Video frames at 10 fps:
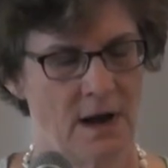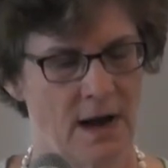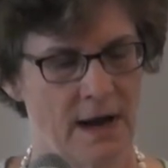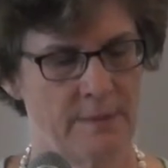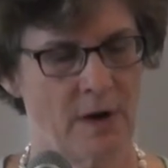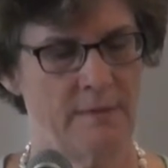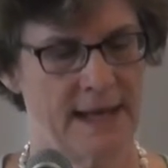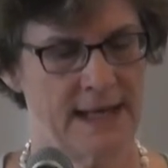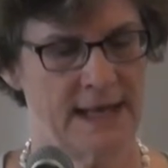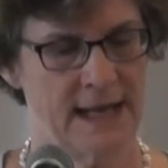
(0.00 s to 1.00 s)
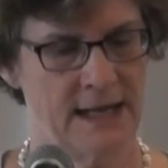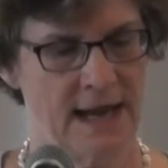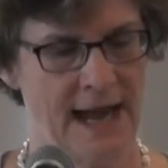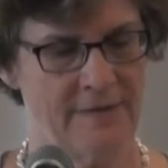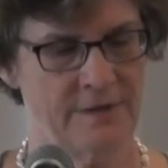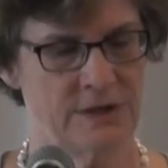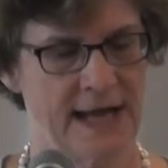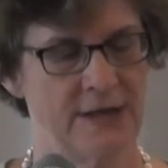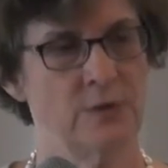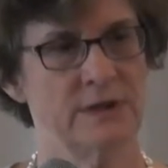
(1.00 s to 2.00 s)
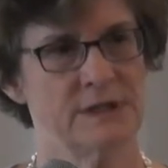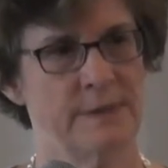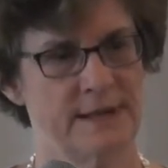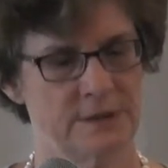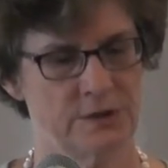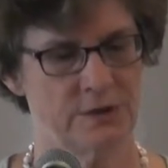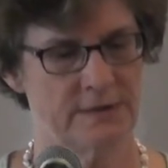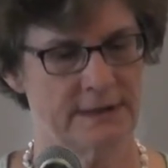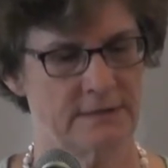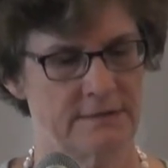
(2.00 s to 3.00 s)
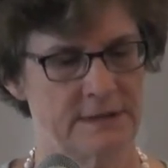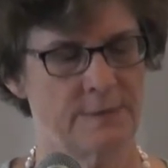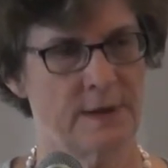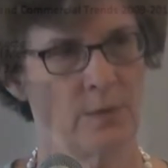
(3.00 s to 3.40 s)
our Medicaid average annual expenditure increased by